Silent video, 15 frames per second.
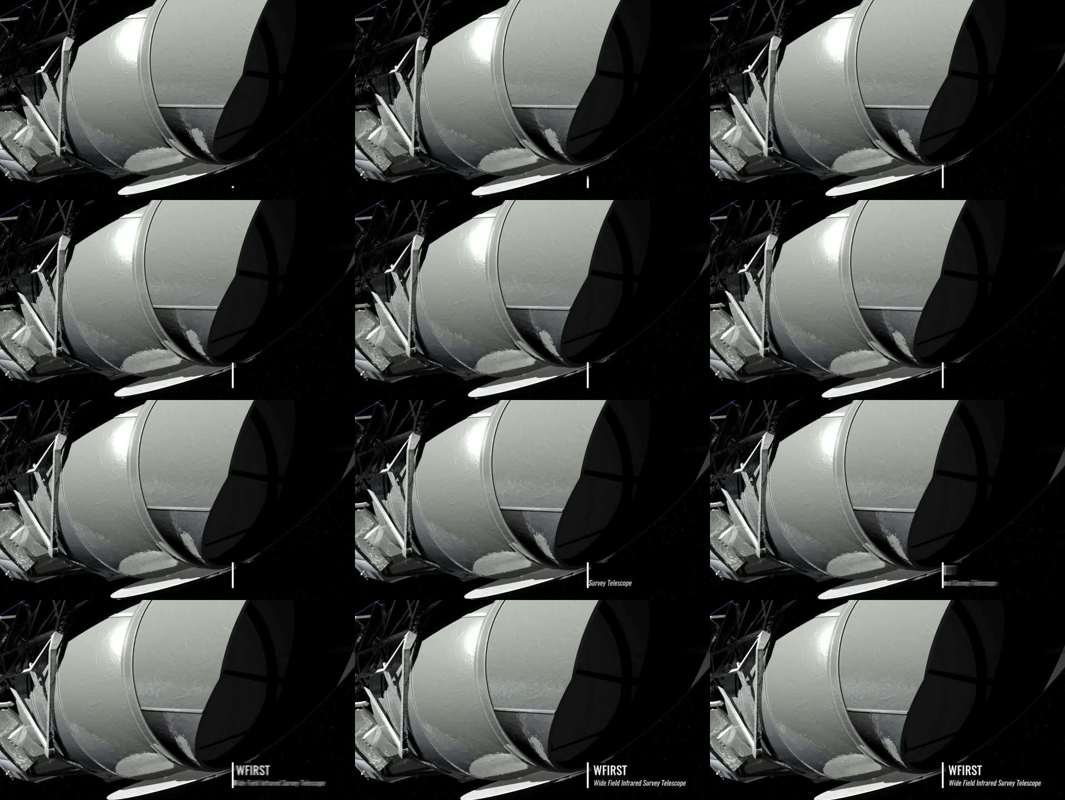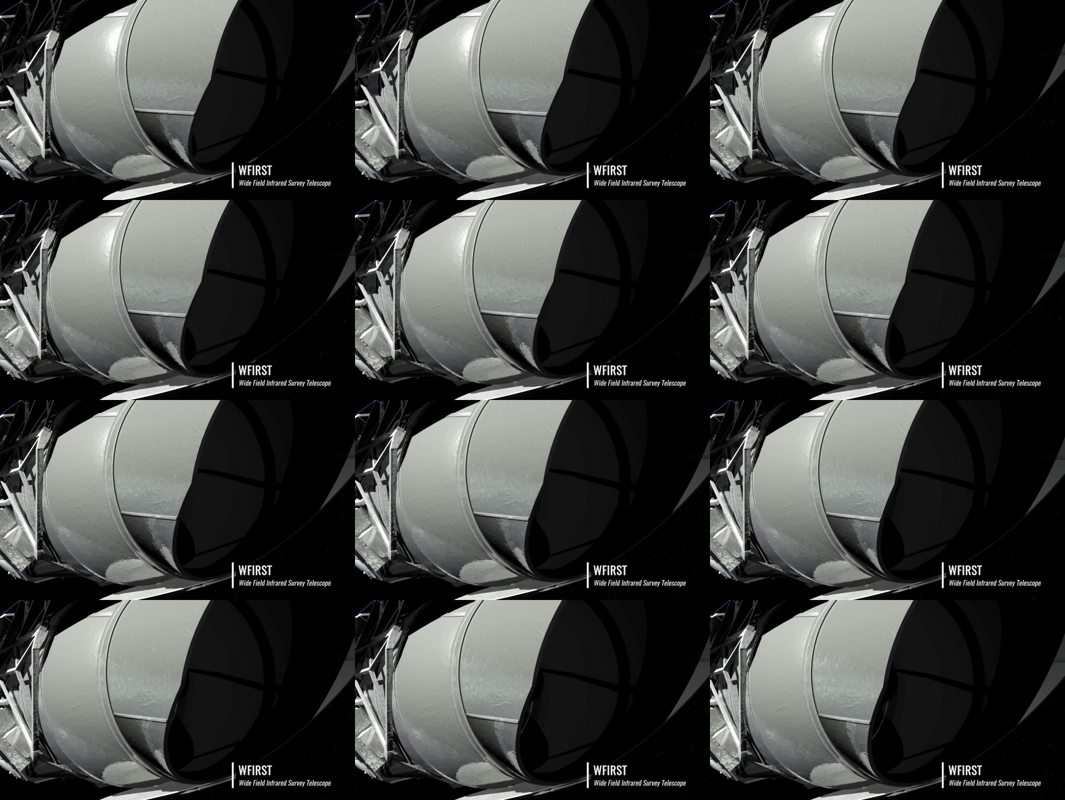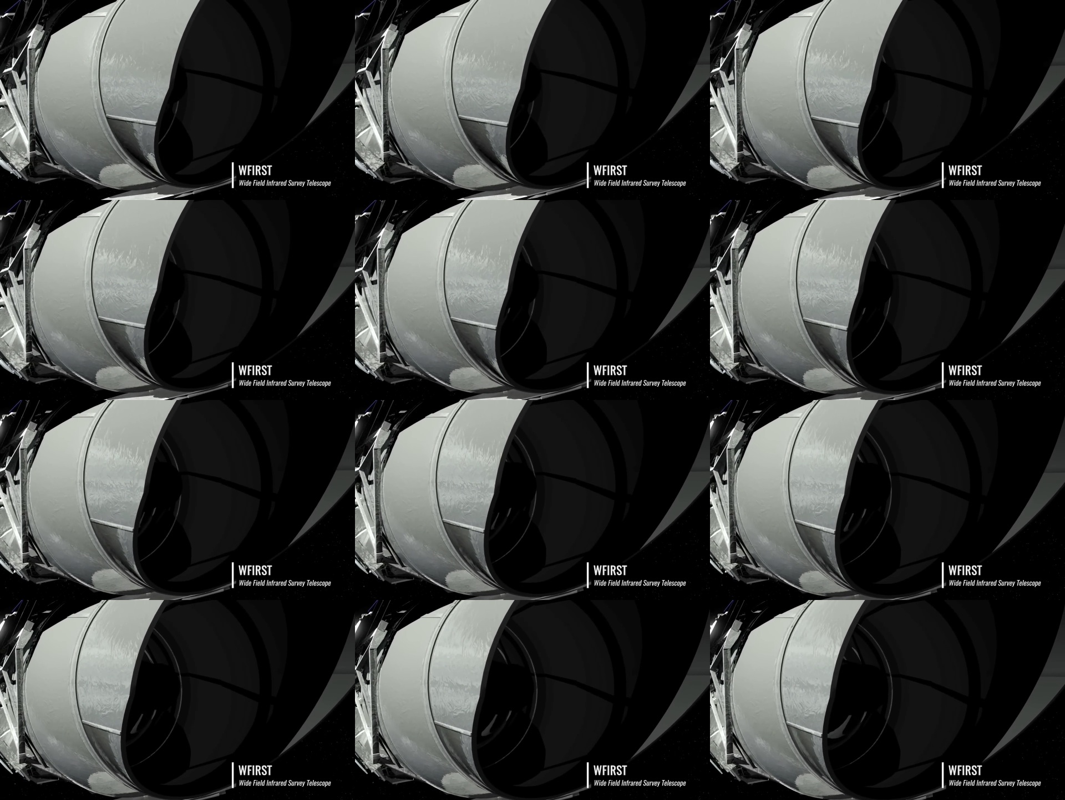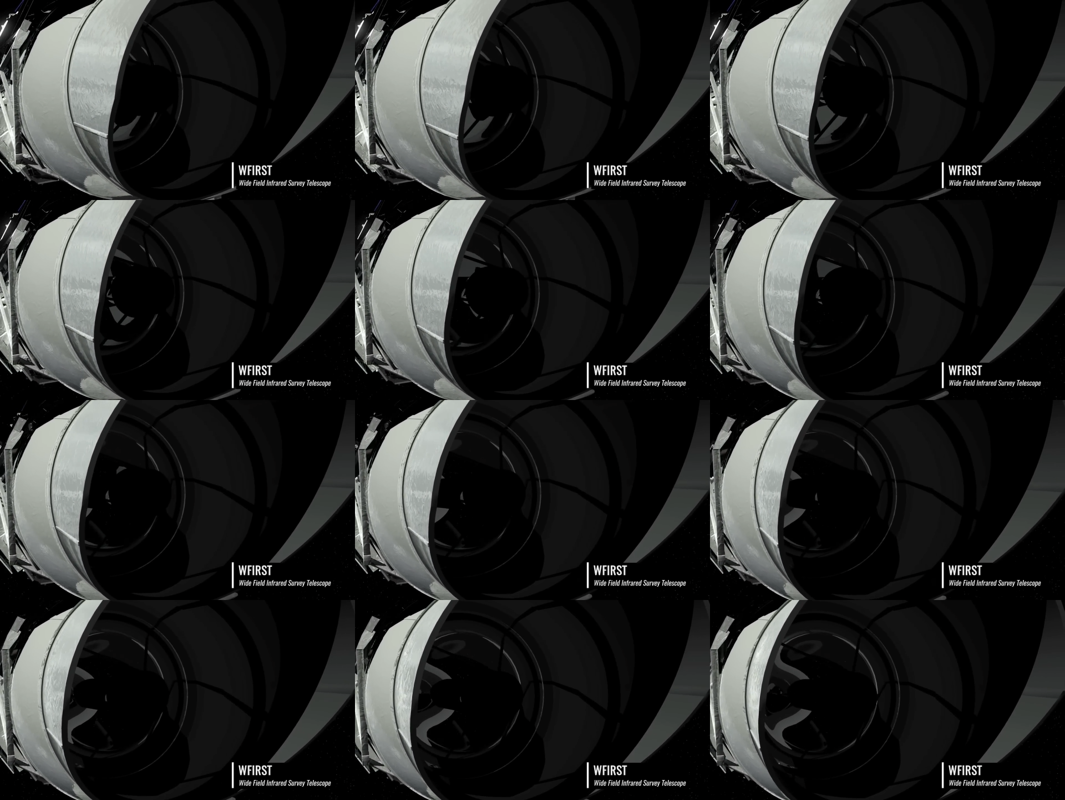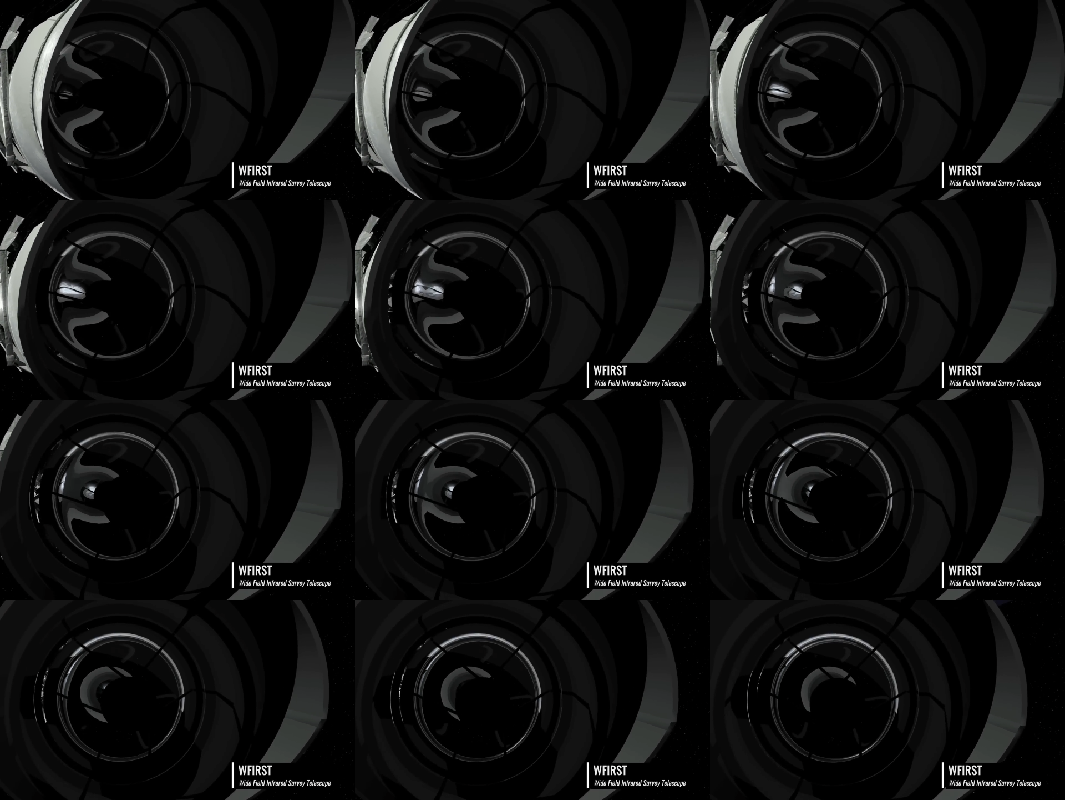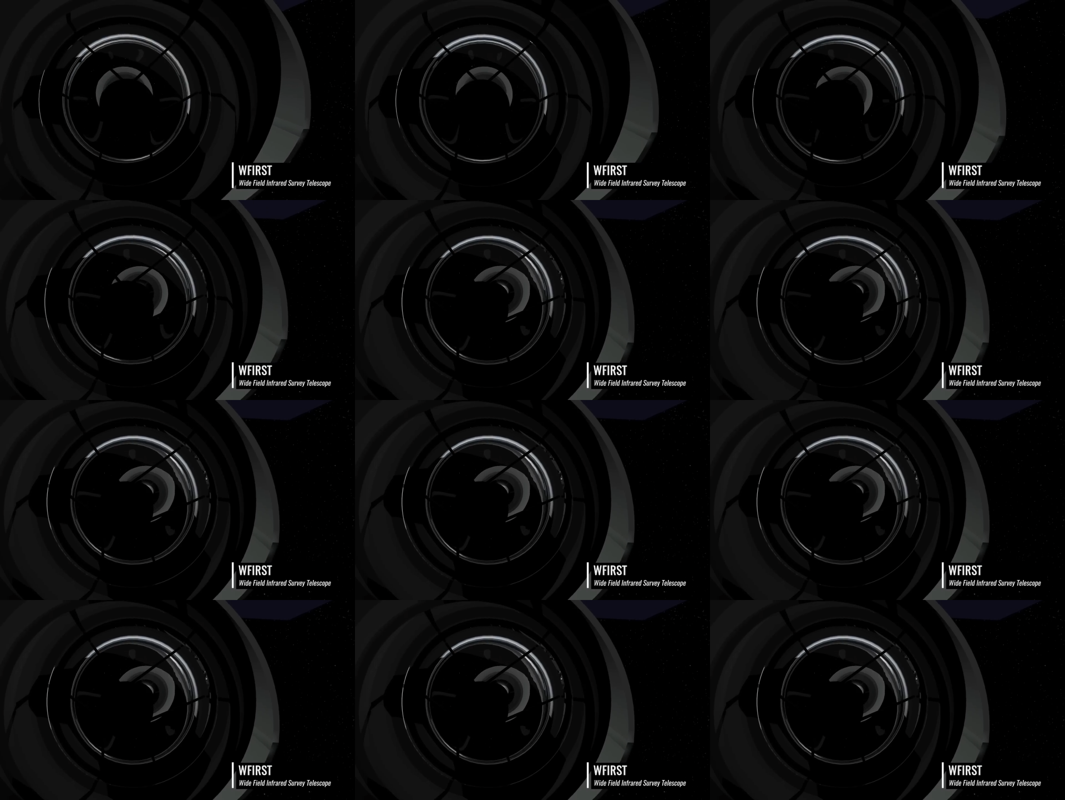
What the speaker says: (no speaker visible)